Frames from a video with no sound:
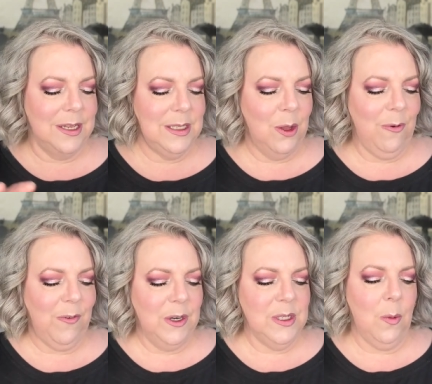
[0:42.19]
So the
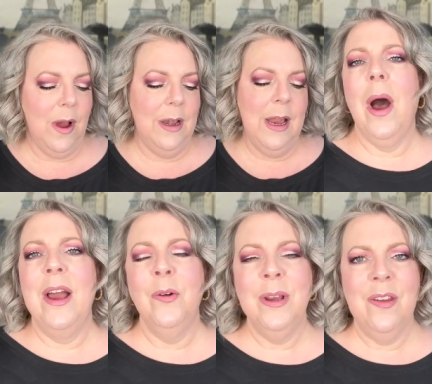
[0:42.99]
first one,
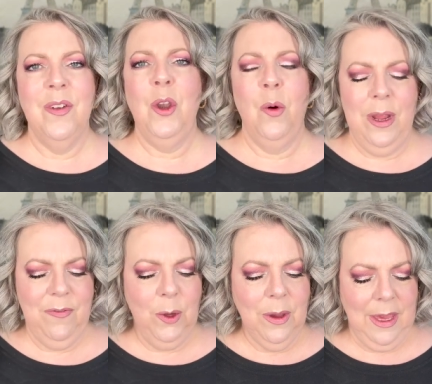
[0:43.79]
I don't even know
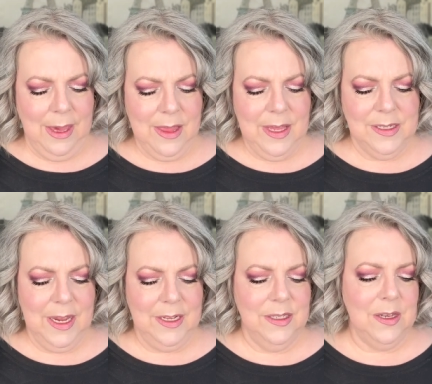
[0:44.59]
if you can get this
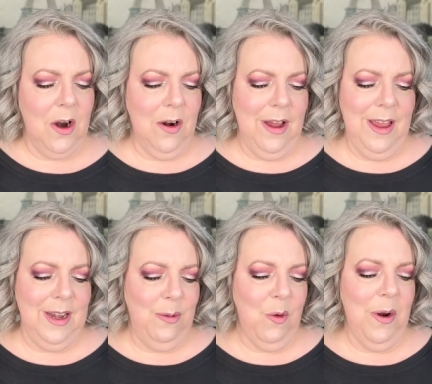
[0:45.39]
at Zara
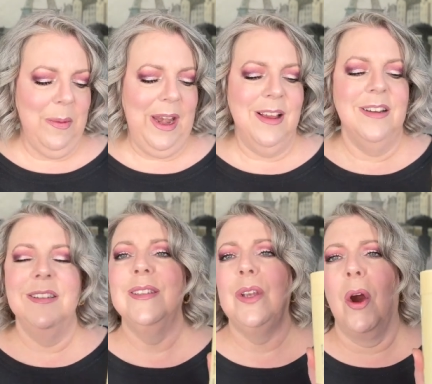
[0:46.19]
anymore, but it is
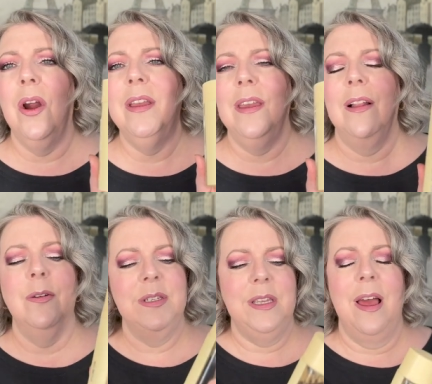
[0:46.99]
Zara Yellow
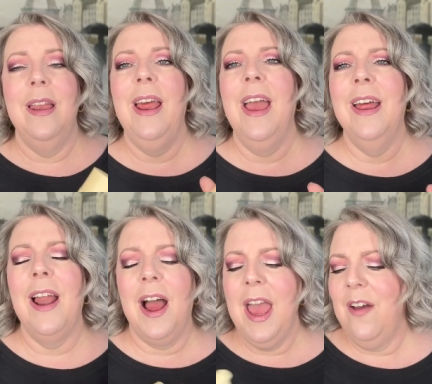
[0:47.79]
Sun and
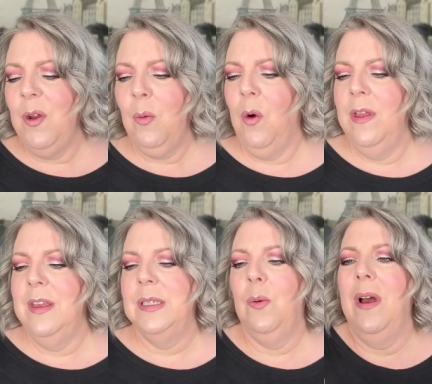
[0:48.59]
I haven't worn
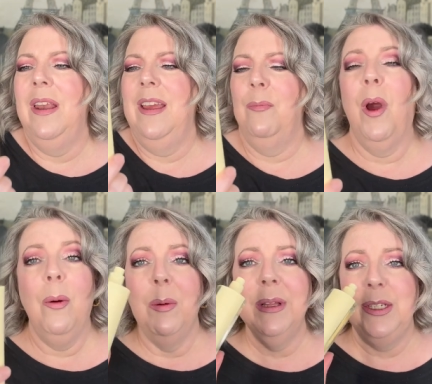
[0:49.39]
this one in
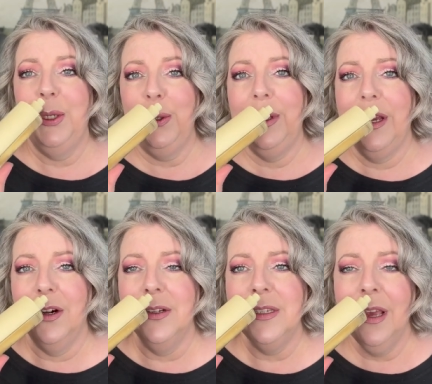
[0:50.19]
probably two
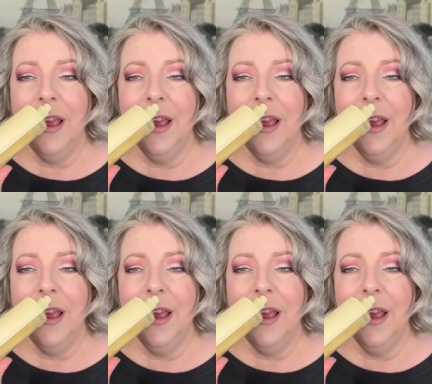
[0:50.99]
years.